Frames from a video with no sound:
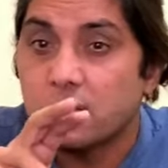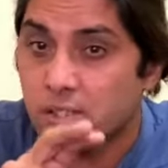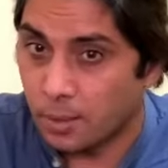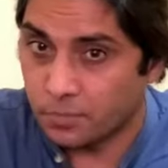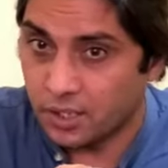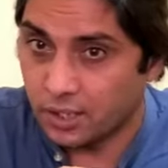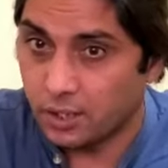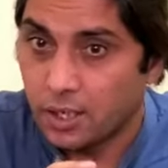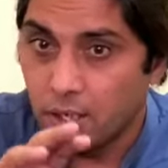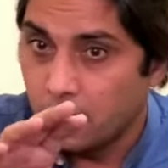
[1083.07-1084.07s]

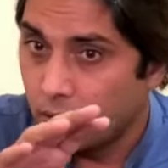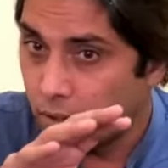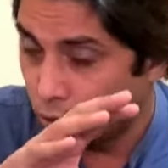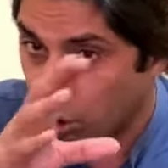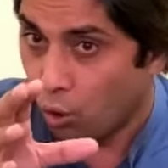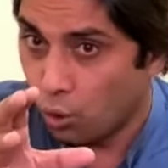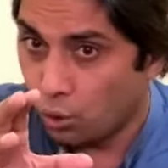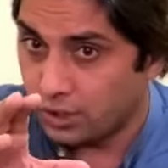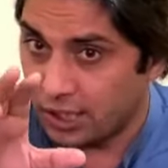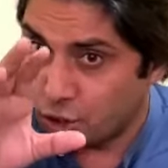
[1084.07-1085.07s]
something.
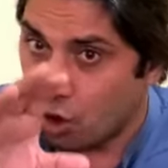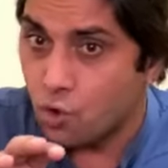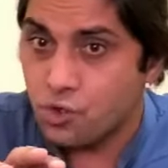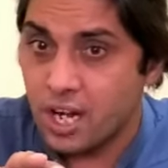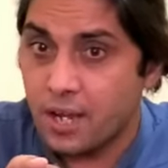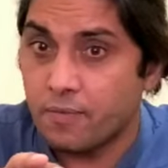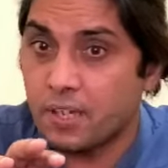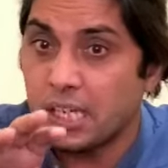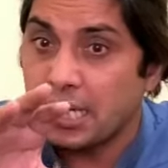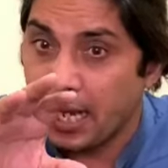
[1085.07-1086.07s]
Though they don't
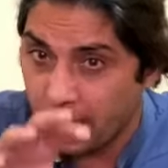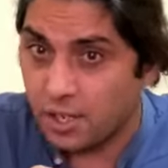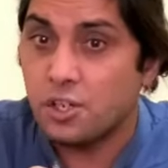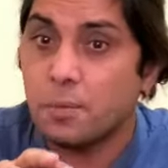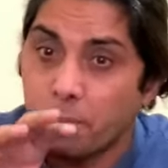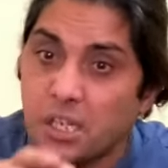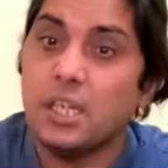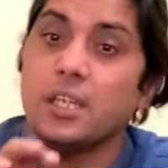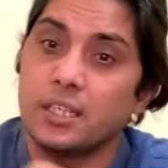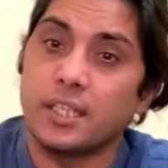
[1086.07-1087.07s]
have inherent
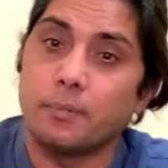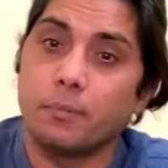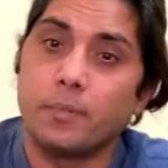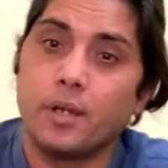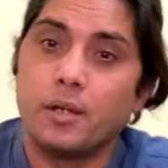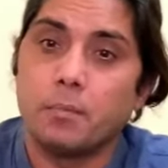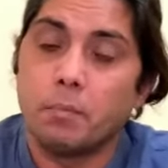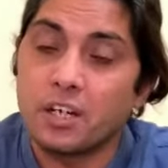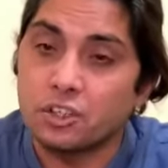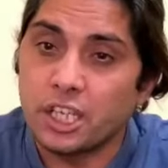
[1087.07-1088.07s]
meaning in them,
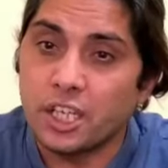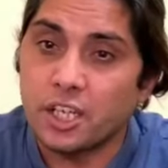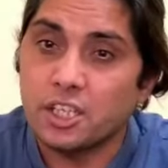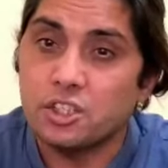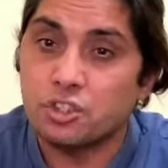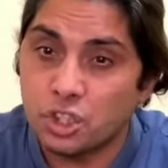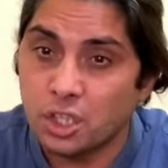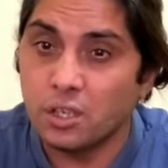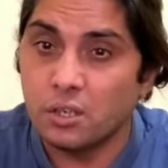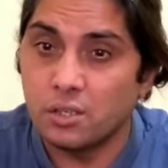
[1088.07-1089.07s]
but they
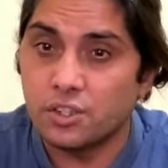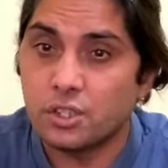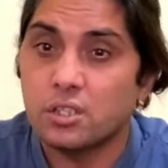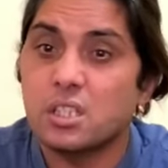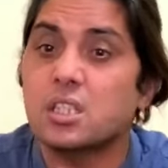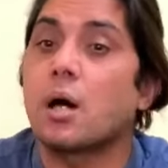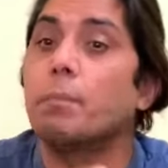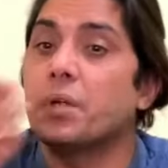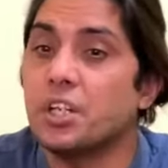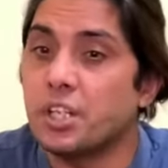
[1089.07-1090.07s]
signals
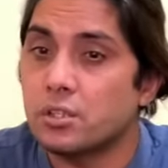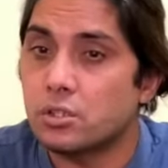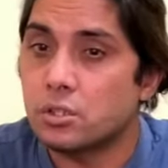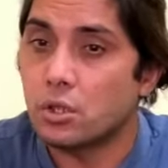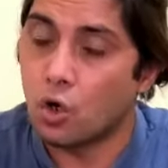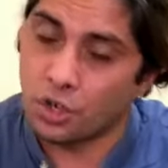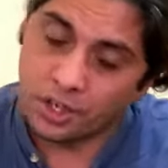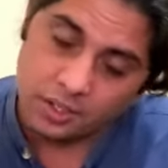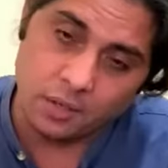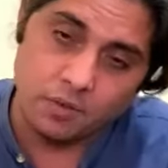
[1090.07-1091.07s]
some meanings, or
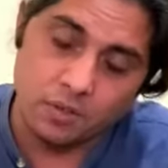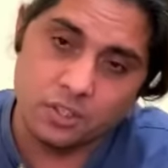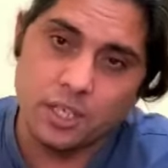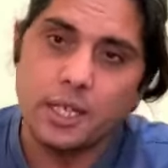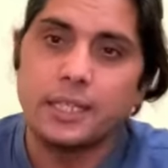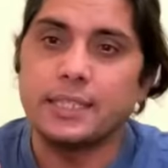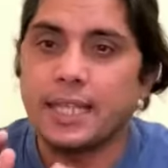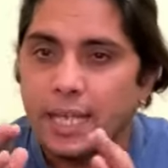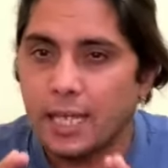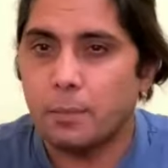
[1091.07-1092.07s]
in other words,
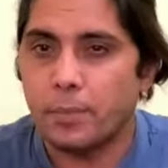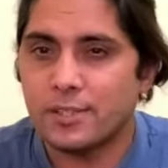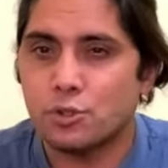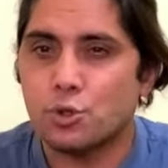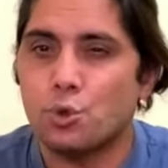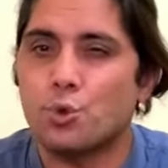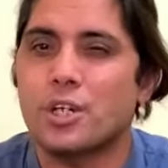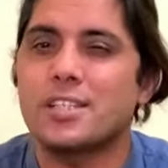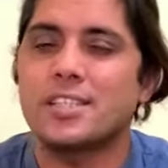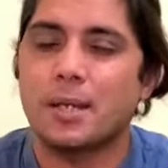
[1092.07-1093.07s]
they help us to
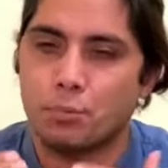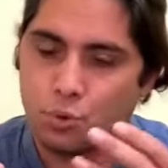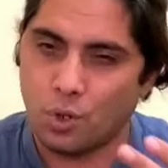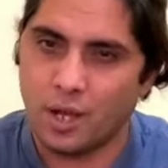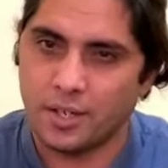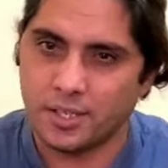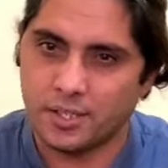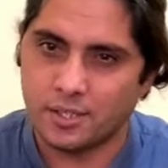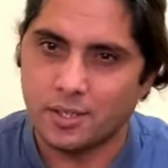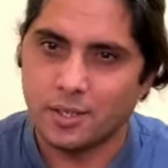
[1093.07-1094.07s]

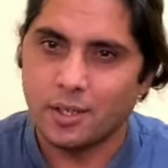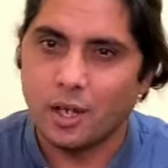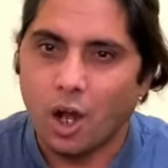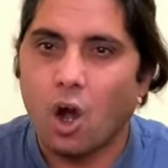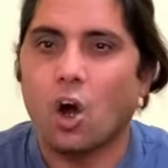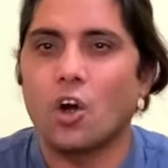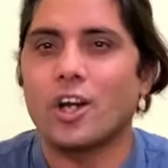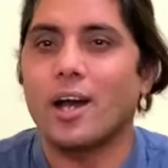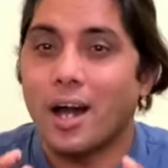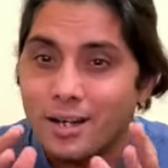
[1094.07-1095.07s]
conceptualize
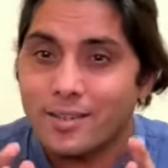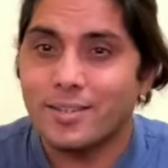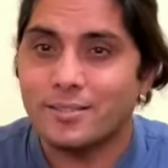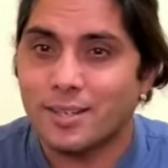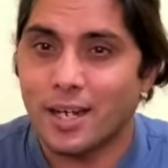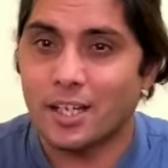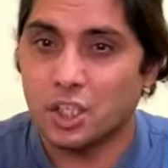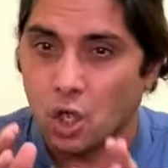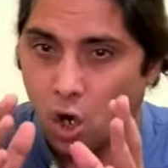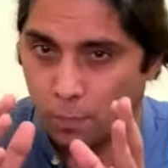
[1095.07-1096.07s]
or understand
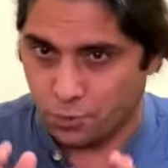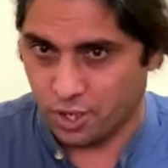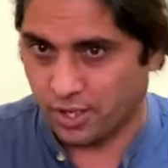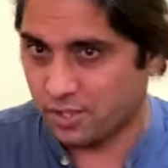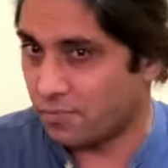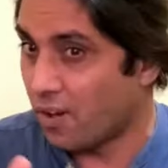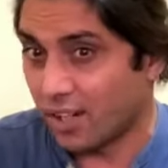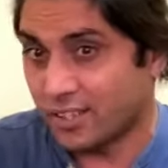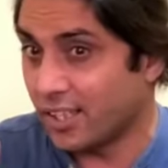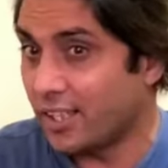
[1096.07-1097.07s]
the objects
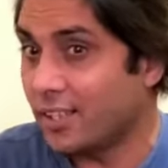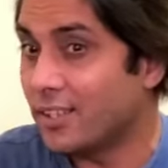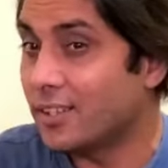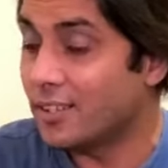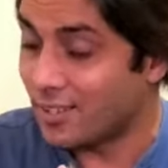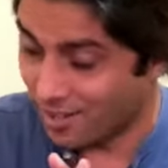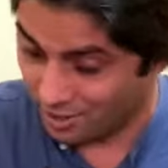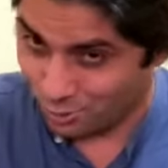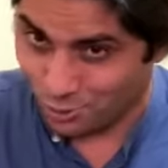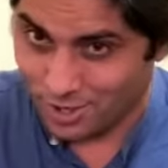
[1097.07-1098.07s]
for they
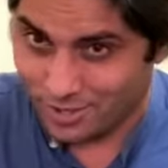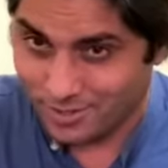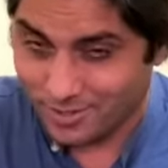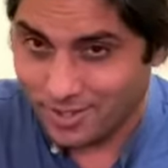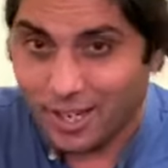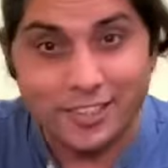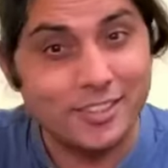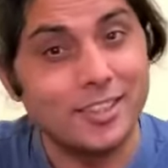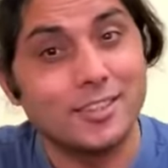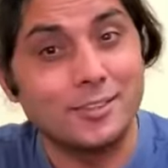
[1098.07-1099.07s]
understand. I
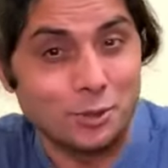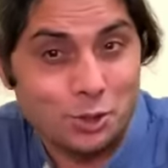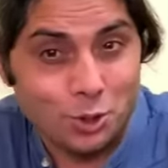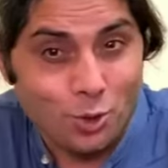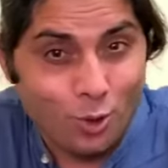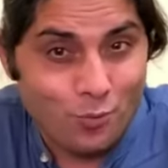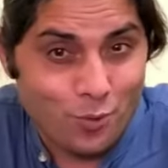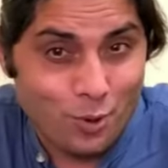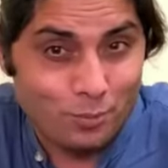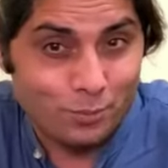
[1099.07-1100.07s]
think this is all
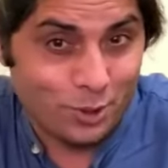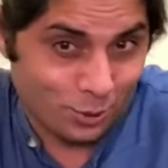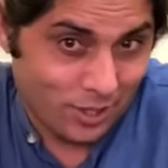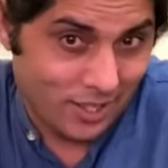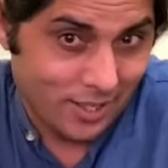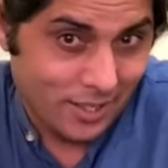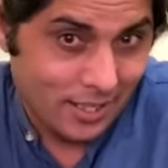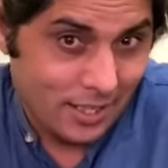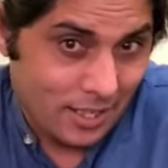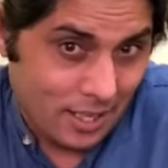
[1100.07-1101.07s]
from
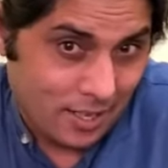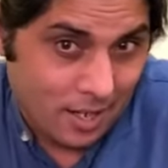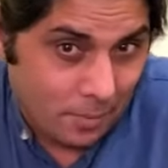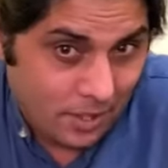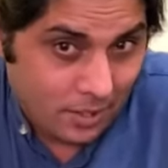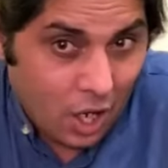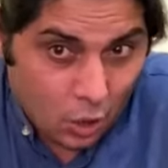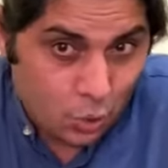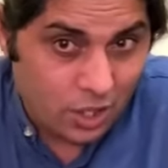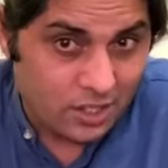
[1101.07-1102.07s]
today. I mean,
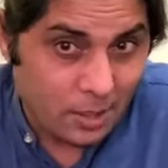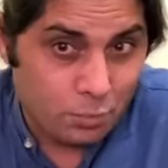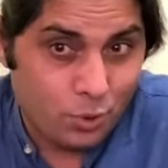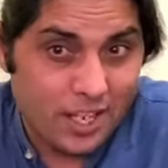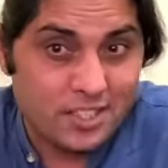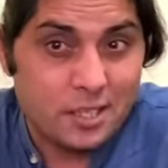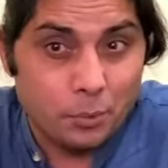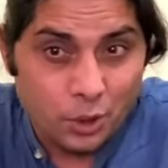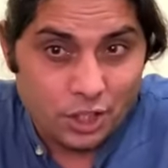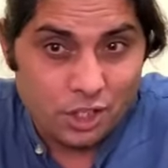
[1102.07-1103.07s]
how to conceptualize
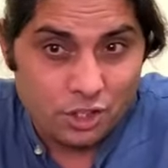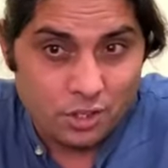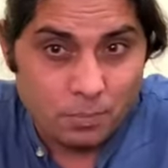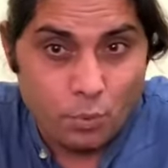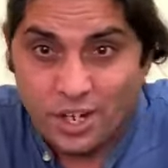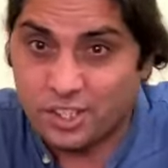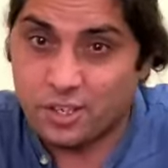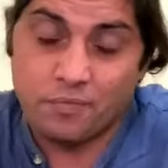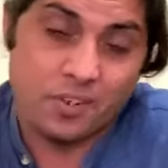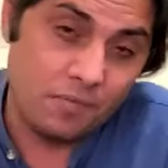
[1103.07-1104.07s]
communication, points
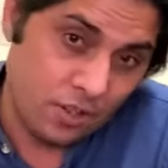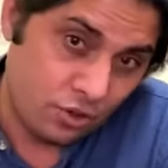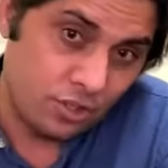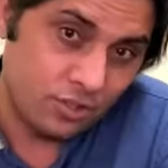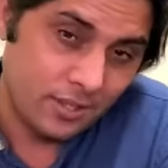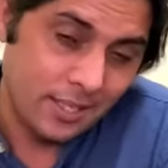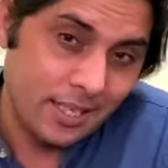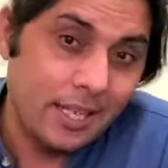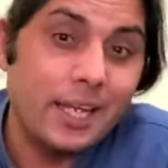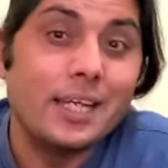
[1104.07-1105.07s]
of convergence.
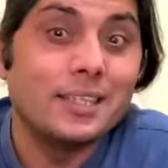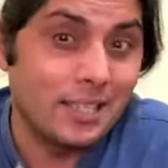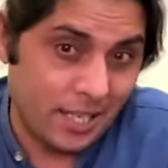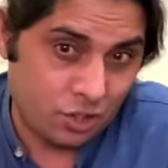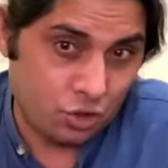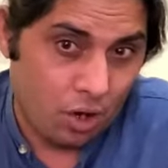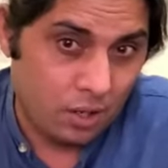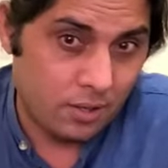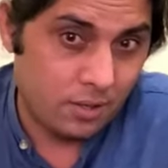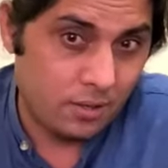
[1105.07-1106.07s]
In the next
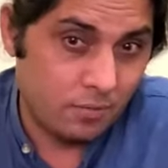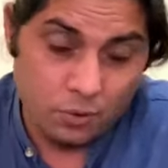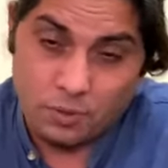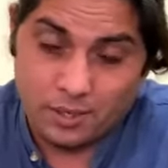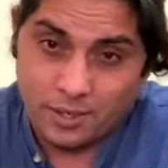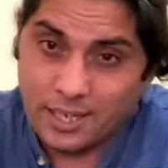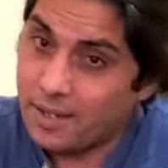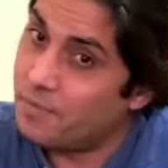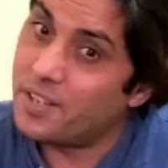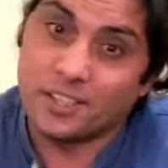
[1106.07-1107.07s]
talk, we will
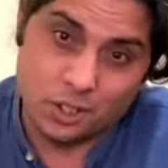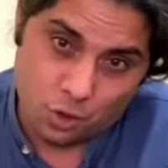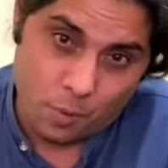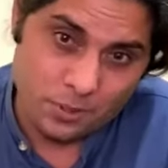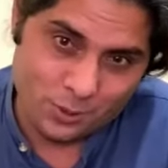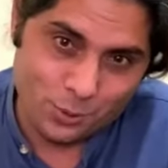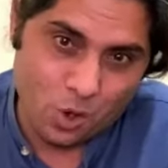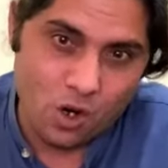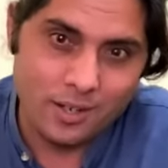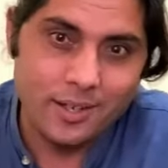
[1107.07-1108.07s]
have another topic to
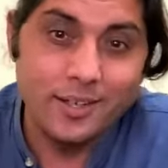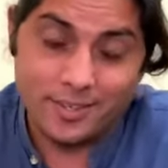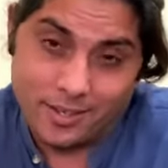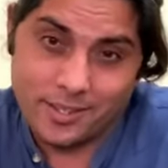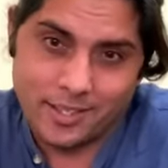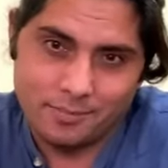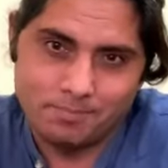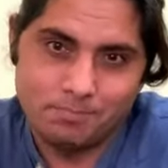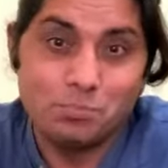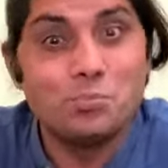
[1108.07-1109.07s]
talk. Till
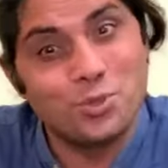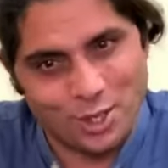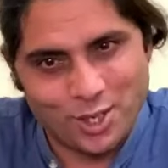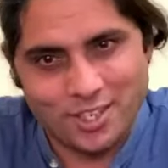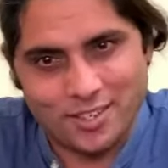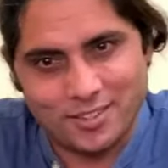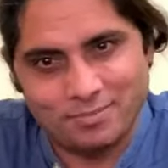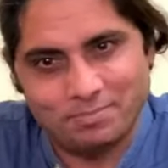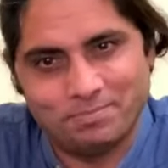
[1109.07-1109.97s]
then, take care.